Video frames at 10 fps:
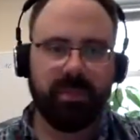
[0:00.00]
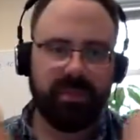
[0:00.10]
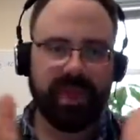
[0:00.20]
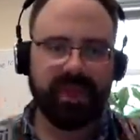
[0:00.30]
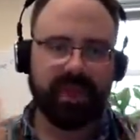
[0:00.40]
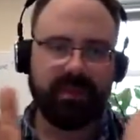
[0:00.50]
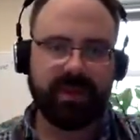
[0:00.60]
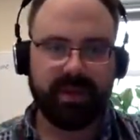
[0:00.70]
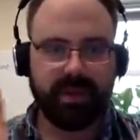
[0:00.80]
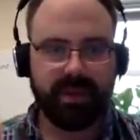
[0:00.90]
Bishop
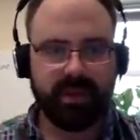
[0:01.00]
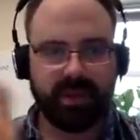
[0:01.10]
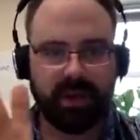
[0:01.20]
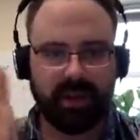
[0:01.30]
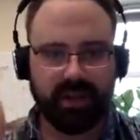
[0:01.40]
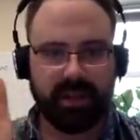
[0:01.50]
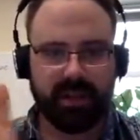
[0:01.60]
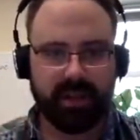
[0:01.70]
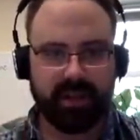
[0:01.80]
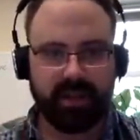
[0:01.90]
talks at
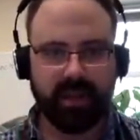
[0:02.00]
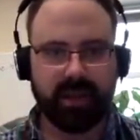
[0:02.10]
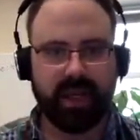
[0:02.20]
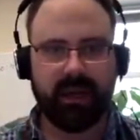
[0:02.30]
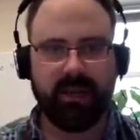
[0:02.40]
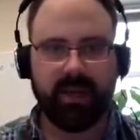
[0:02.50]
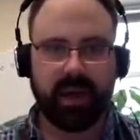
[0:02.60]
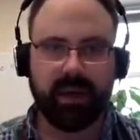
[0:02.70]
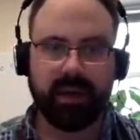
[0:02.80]
Sunday school time about the